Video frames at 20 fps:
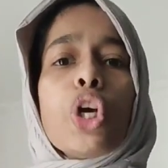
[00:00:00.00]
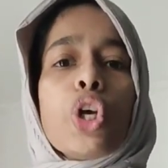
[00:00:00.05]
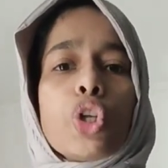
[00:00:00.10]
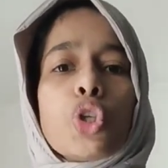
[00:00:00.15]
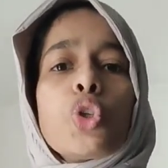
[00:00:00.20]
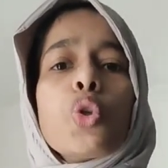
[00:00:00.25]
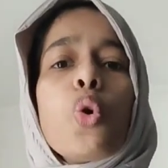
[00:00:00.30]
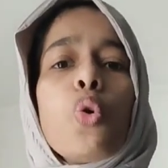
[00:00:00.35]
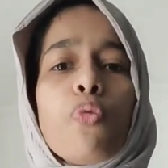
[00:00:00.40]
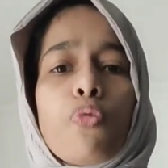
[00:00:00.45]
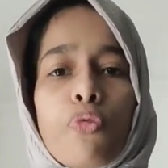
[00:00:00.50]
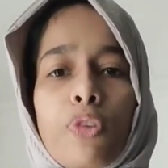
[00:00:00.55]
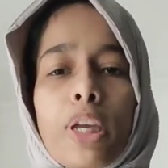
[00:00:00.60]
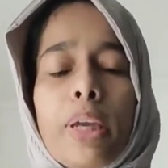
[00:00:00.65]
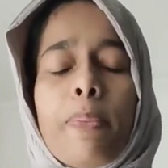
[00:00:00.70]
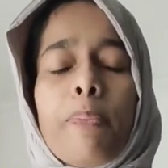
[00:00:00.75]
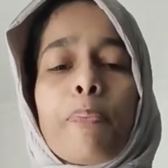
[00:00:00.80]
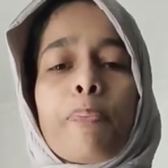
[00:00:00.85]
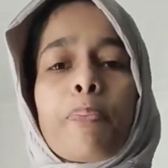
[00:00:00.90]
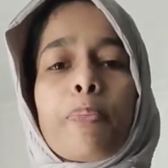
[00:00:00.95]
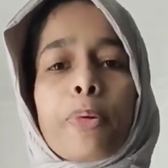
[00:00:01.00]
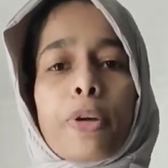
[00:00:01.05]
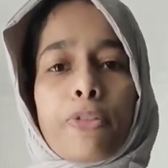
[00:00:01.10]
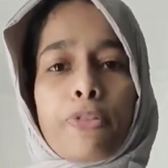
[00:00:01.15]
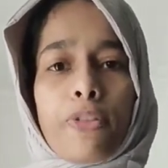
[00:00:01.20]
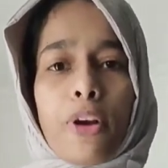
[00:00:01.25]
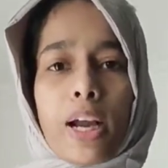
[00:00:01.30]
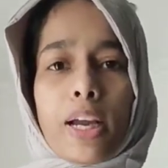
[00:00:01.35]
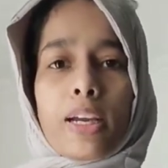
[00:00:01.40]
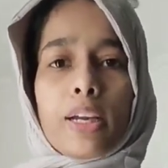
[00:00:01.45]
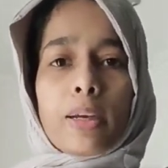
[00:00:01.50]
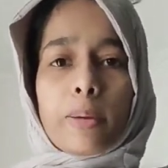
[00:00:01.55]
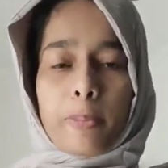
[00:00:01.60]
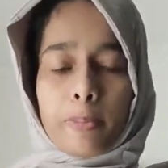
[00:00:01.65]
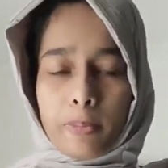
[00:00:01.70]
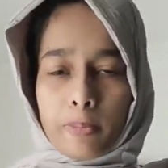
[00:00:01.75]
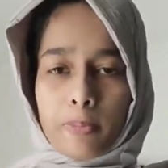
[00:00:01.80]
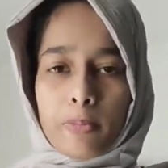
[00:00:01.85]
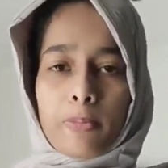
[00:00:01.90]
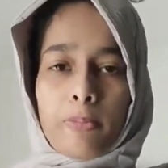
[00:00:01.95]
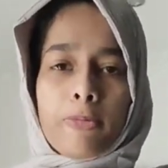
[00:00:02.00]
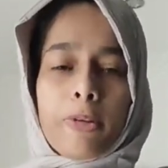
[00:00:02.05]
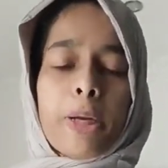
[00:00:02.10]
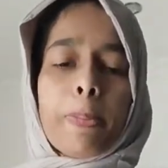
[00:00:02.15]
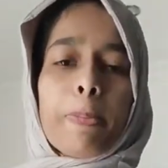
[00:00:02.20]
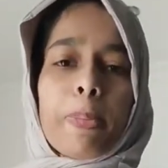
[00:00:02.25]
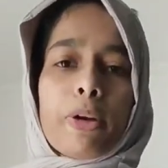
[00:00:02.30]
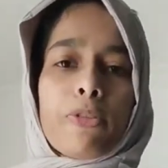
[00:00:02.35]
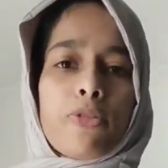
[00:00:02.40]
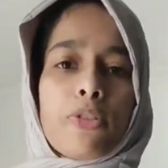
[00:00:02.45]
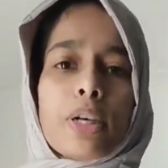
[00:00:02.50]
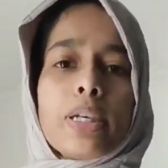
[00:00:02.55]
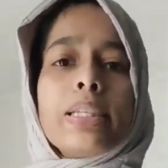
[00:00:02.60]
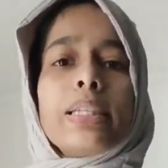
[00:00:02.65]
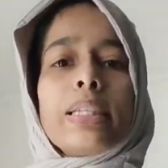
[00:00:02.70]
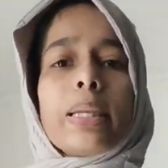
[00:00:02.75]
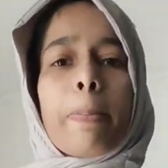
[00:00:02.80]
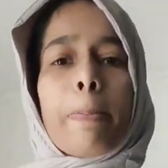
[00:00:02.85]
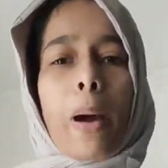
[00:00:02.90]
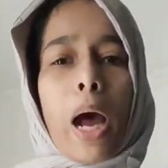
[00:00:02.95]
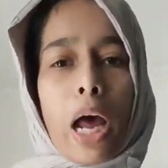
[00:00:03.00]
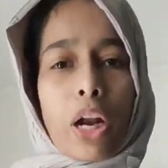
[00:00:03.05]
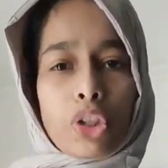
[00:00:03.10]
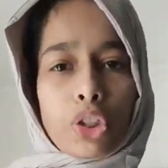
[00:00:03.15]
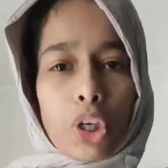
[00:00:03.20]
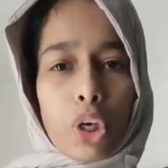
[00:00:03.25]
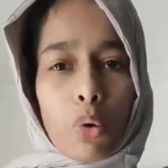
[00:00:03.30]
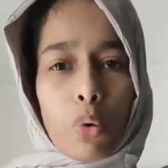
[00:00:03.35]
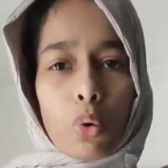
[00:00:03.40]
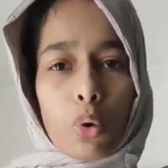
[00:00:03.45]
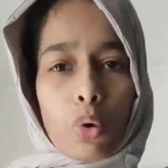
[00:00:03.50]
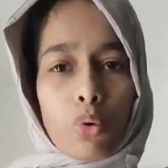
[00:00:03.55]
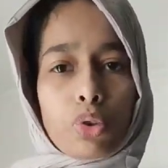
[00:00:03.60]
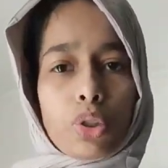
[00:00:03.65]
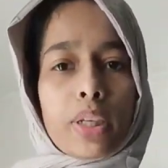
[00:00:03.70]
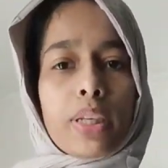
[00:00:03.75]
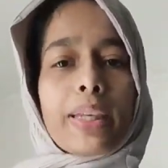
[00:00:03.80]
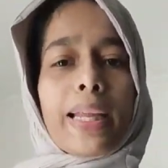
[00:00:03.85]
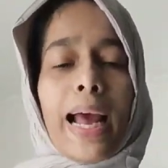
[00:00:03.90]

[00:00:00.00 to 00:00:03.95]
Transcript: So we prefers the partial occlusion.